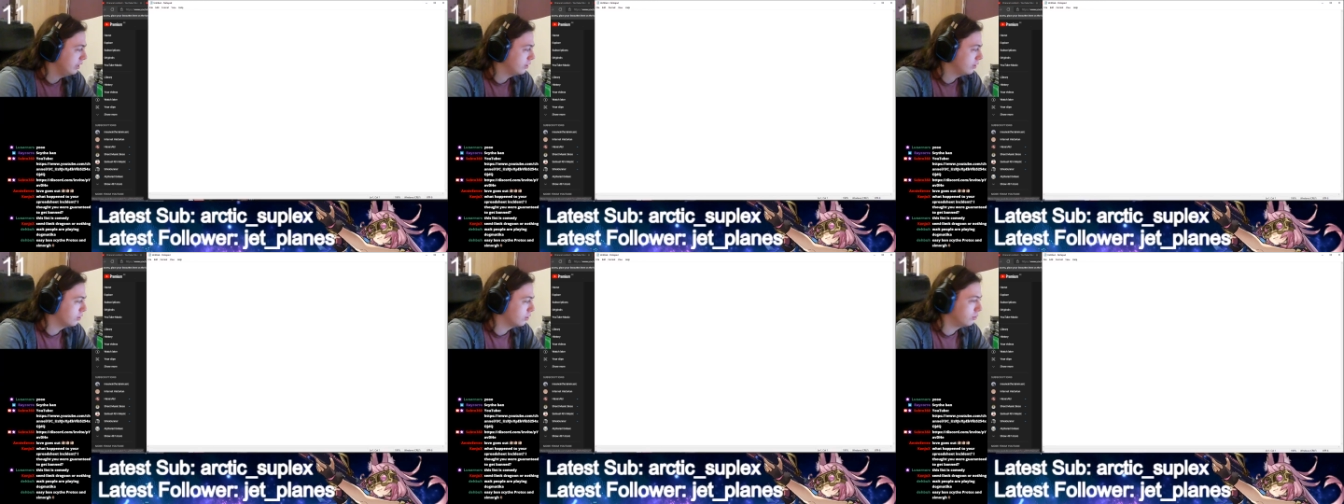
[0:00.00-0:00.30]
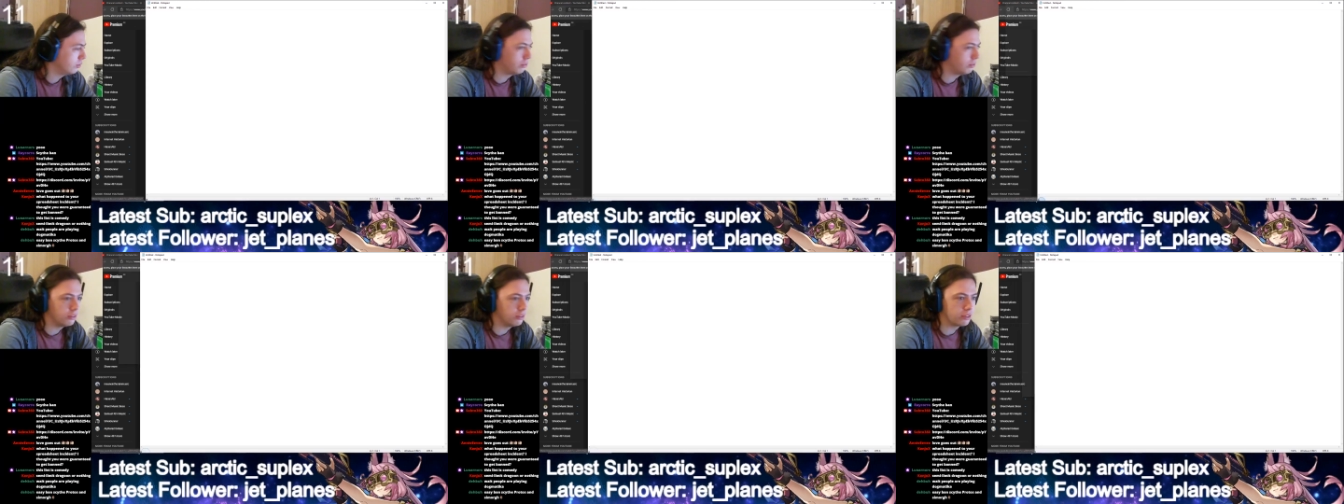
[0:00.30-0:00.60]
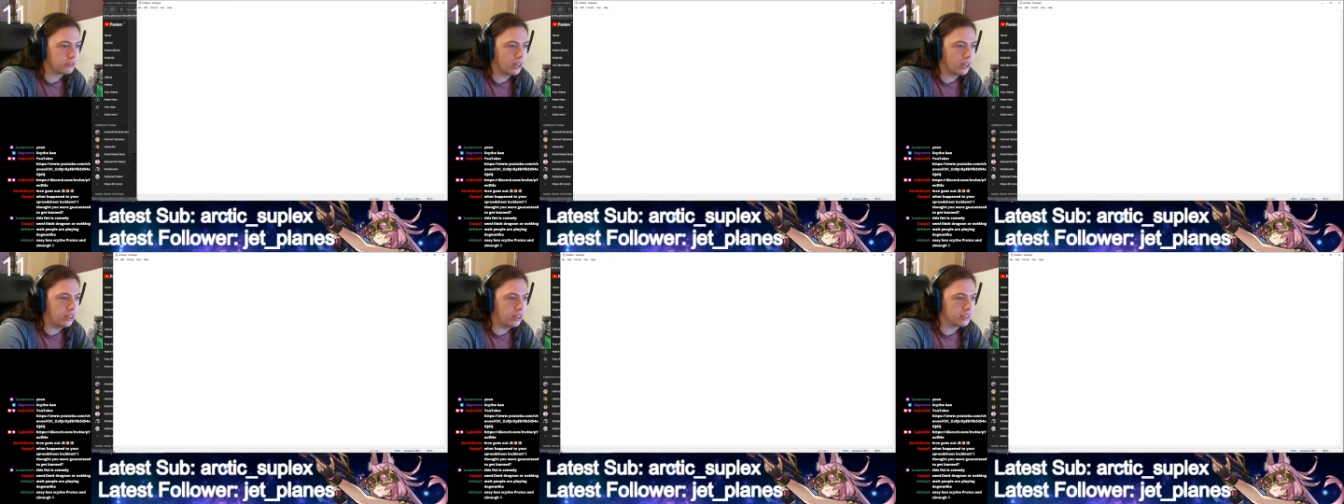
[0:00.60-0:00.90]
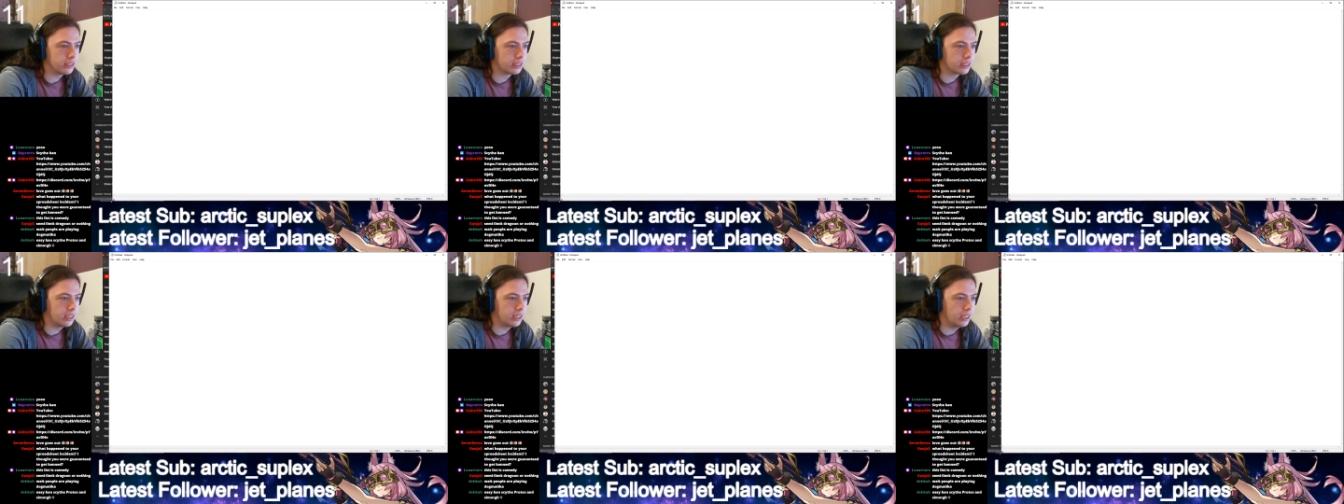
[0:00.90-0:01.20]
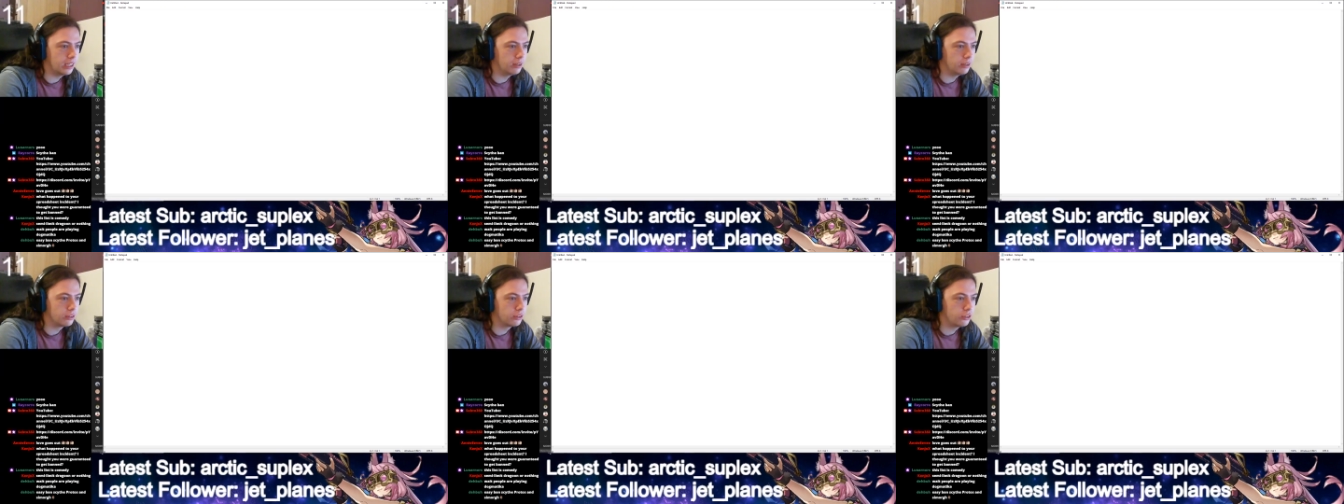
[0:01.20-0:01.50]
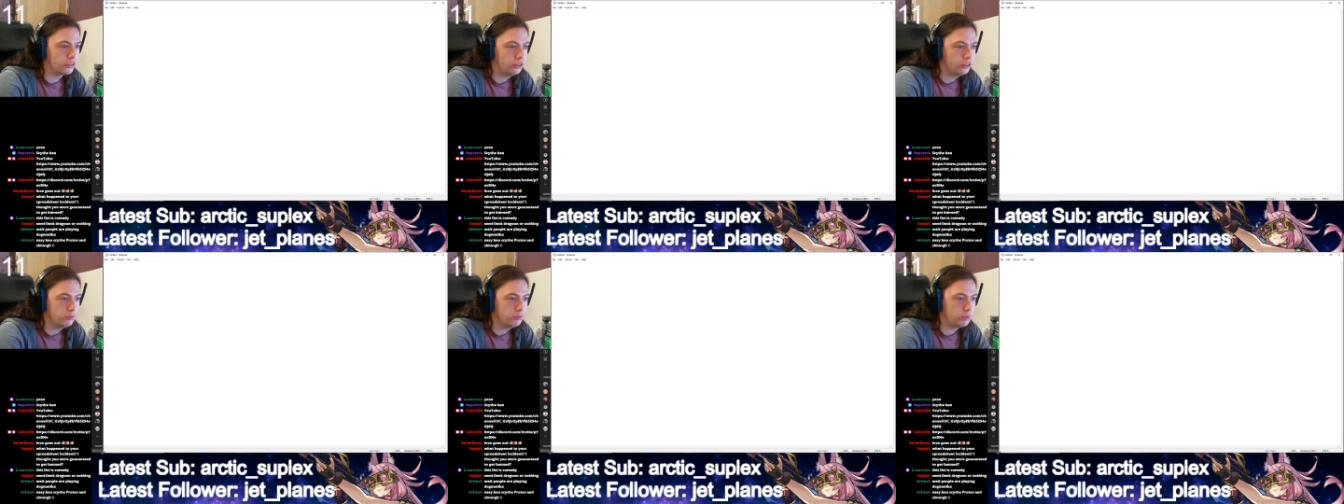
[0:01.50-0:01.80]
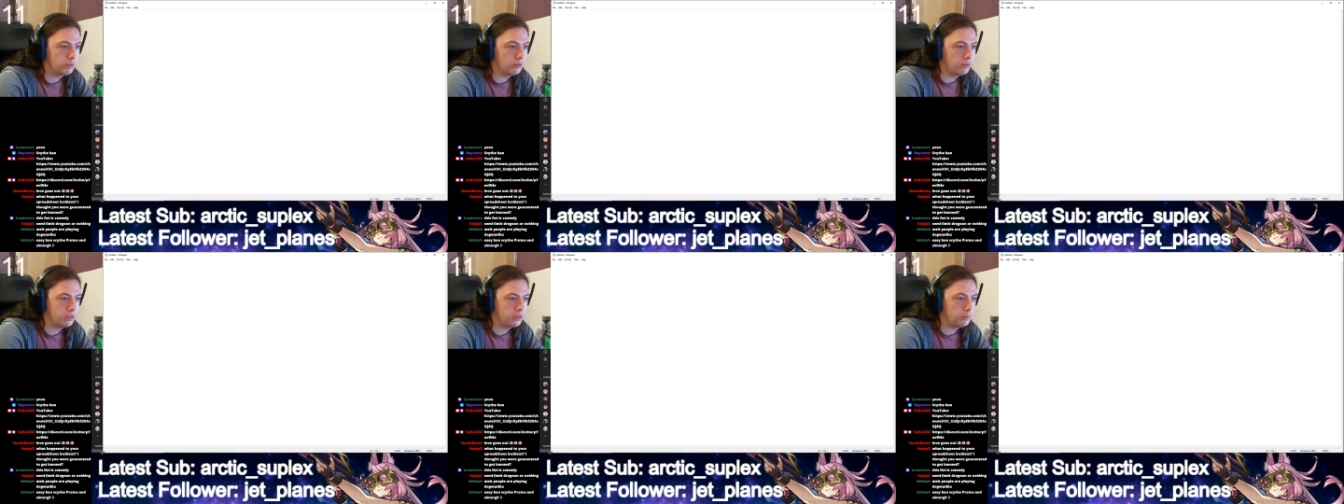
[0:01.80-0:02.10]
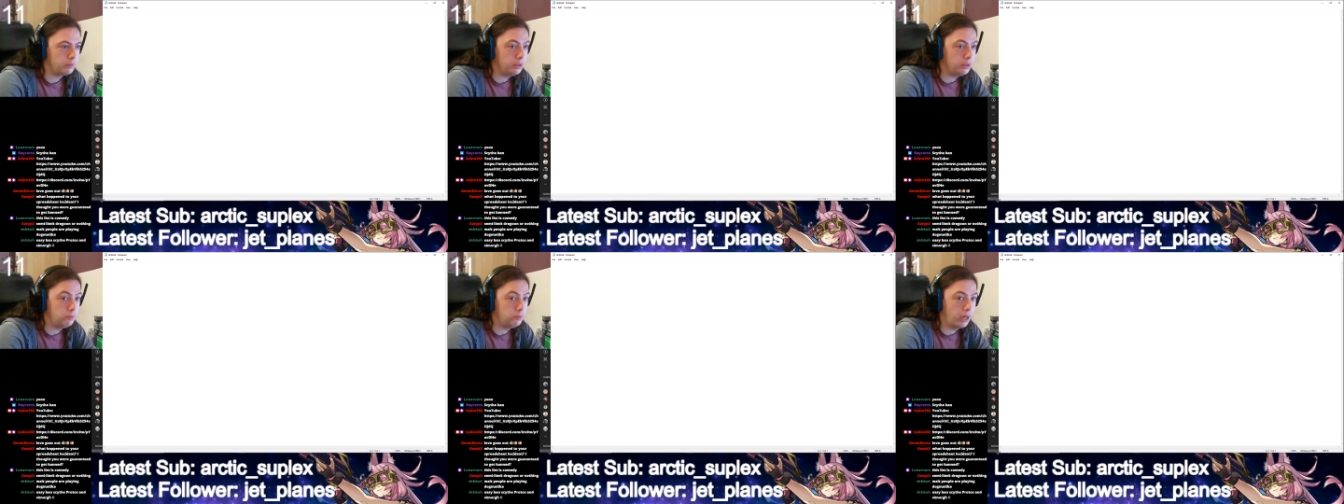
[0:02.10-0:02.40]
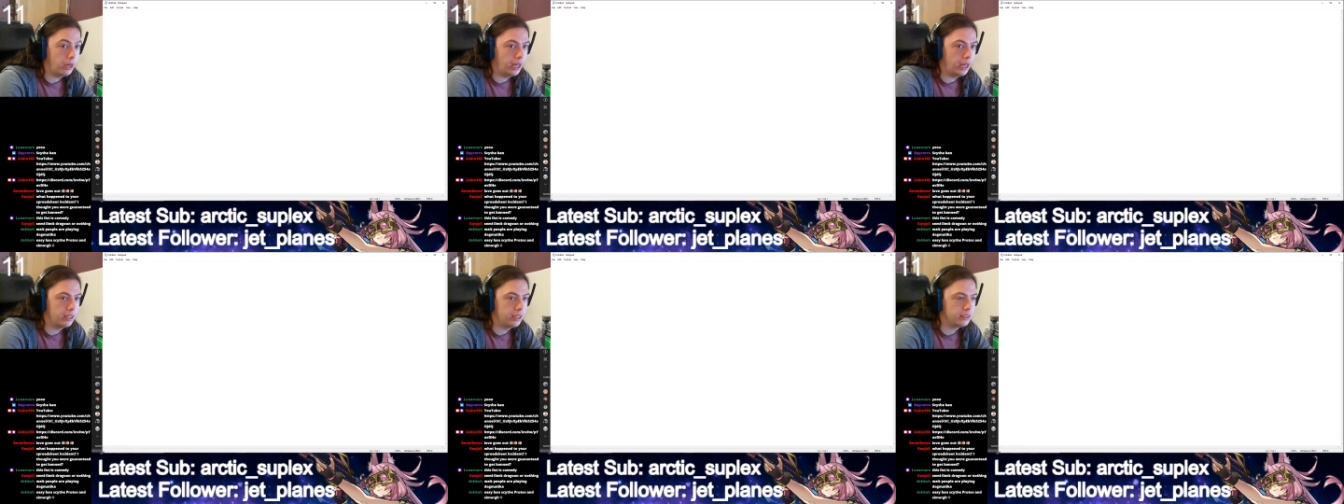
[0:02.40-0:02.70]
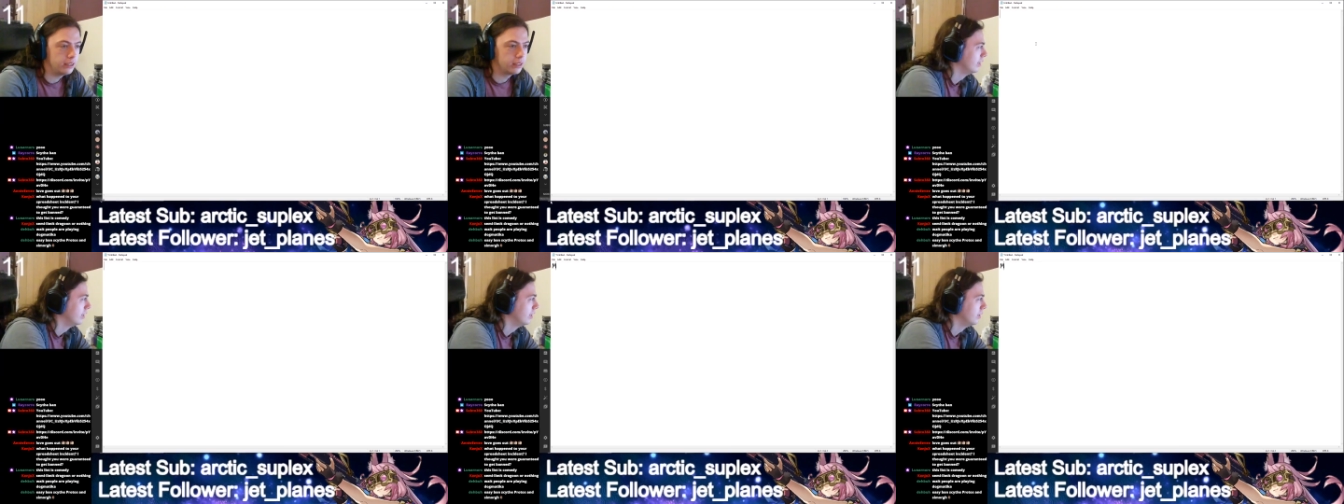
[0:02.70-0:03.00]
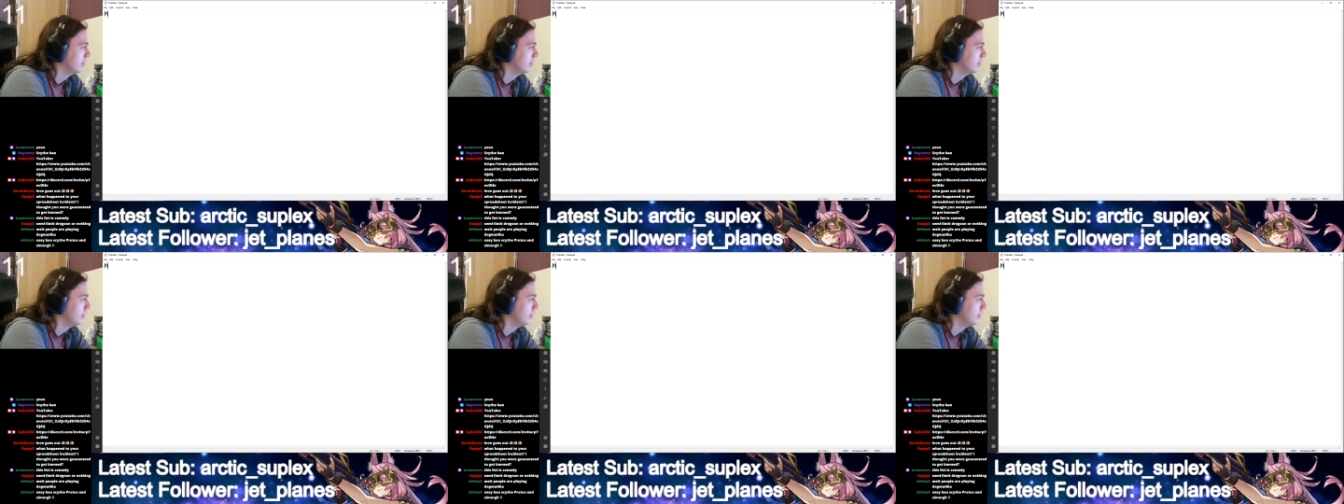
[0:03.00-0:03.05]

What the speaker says: go through cards that should probably be banned.